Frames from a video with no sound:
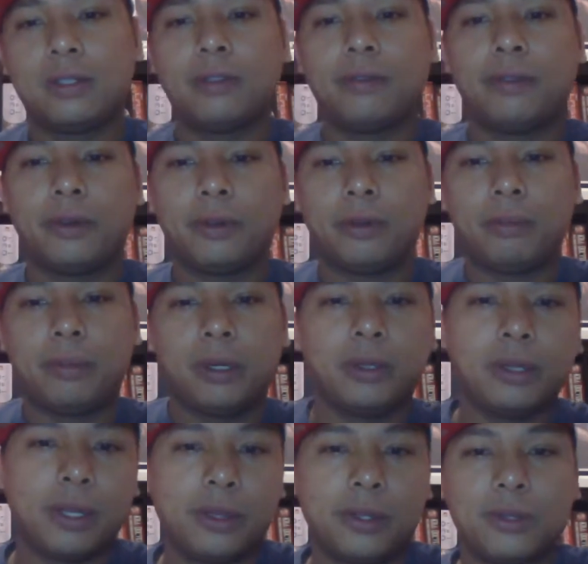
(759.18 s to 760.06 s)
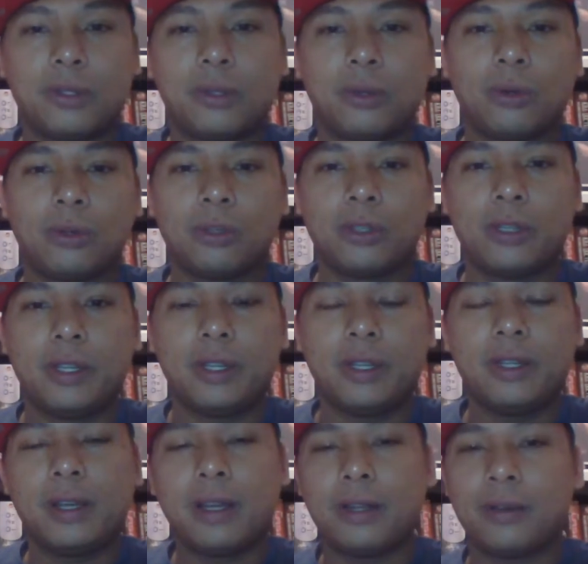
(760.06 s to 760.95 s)
to further build on the
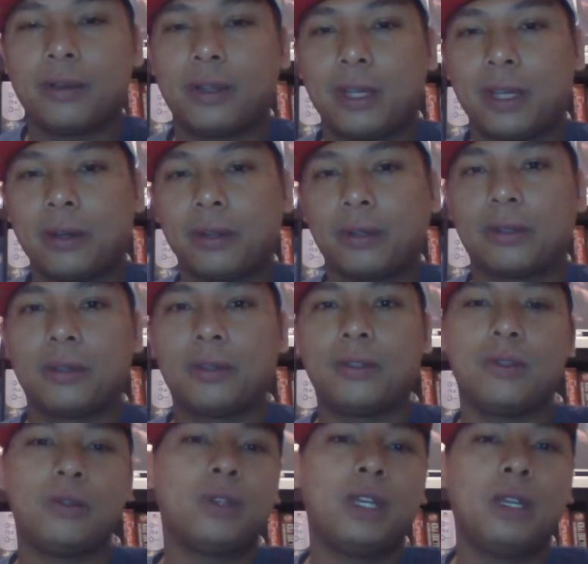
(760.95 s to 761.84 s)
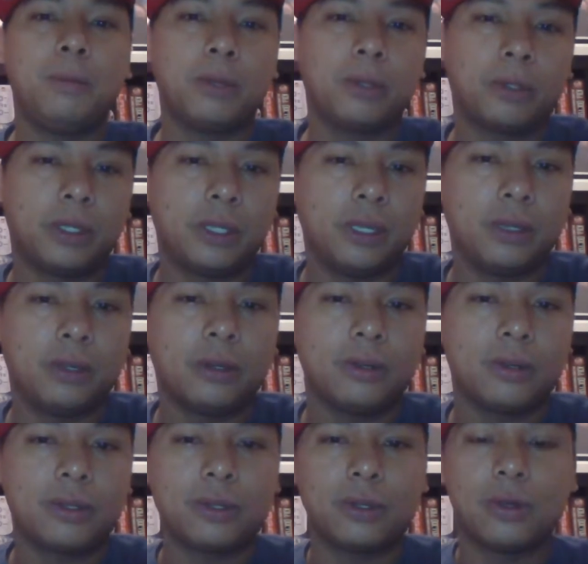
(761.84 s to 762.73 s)
story and your characters. You keep your
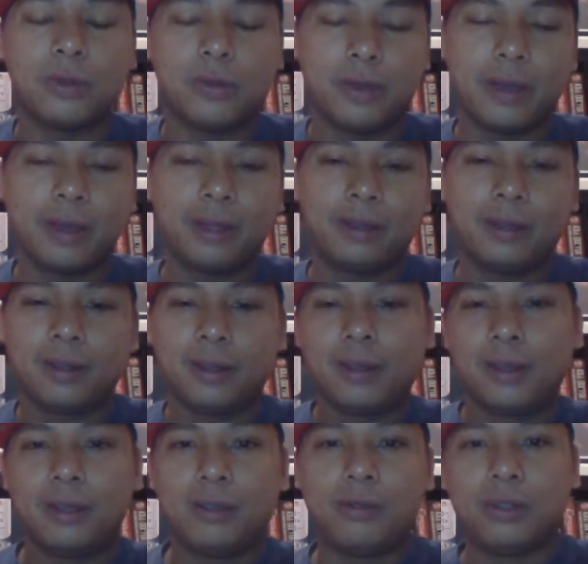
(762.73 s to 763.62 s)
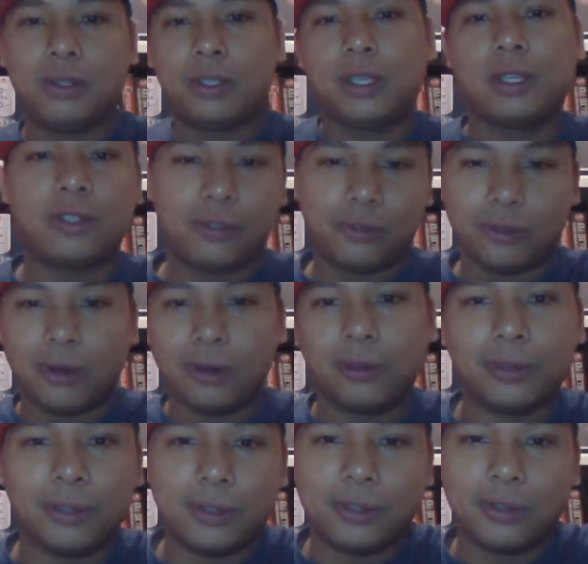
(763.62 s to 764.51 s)
gear so that you just get
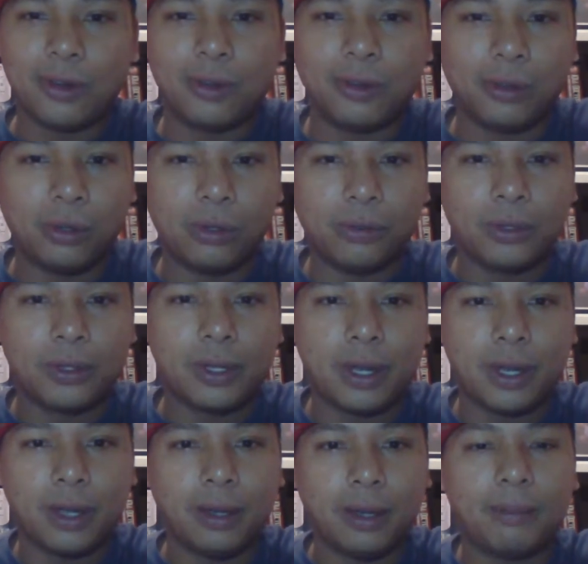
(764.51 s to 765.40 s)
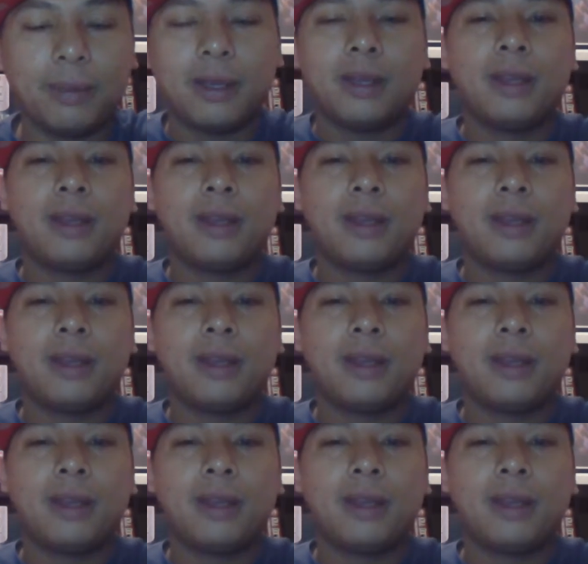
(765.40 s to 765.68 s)
stronger and stronger over time.